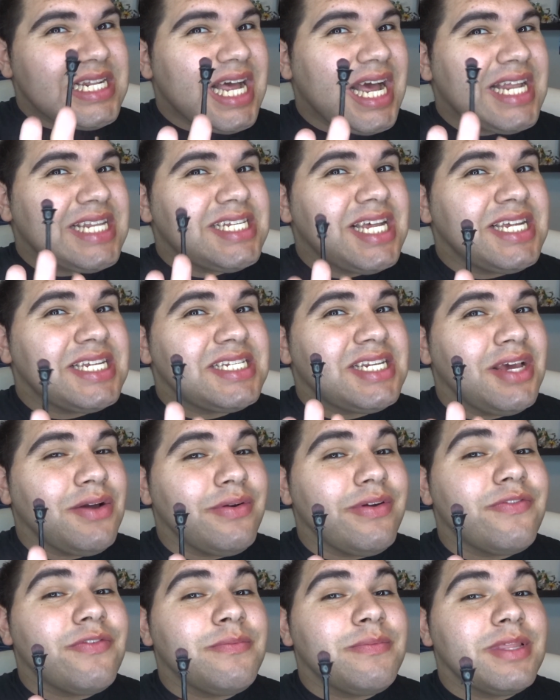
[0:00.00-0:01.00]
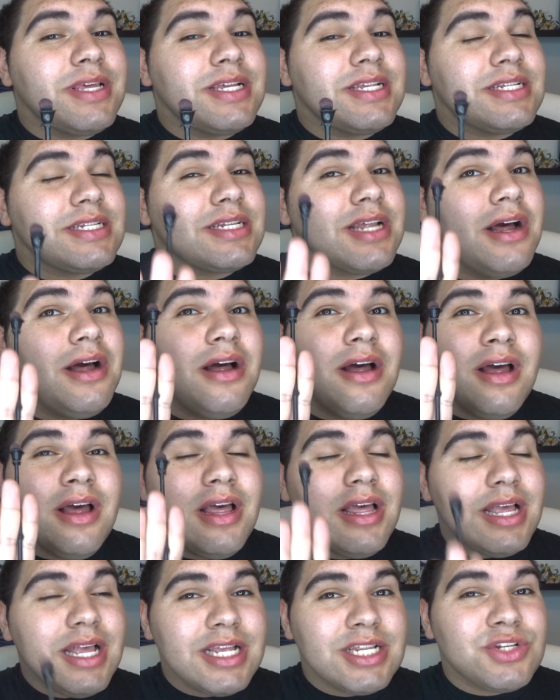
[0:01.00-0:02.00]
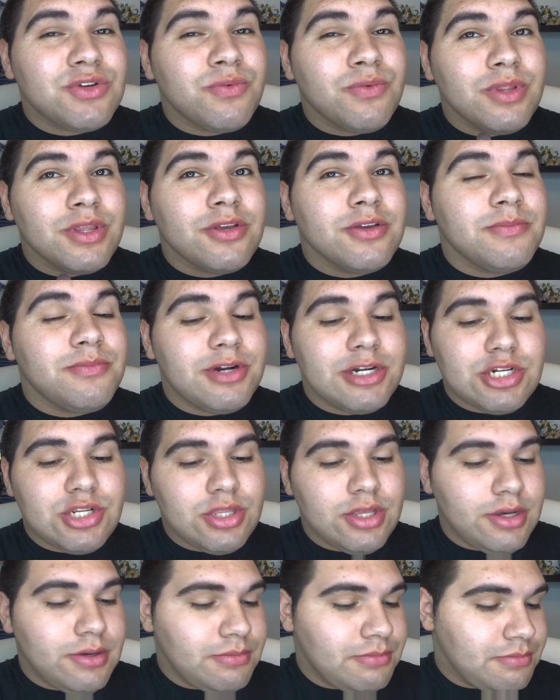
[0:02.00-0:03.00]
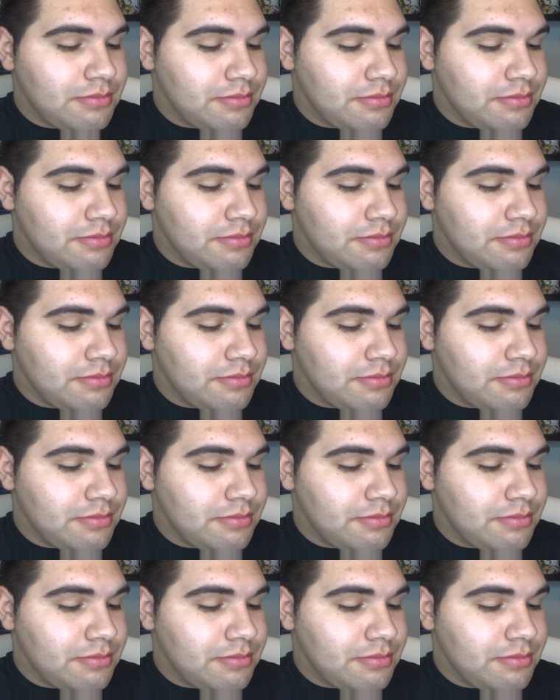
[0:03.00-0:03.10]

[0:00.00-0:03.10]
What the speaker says: I'd say stay away from this. It's a really good brush though.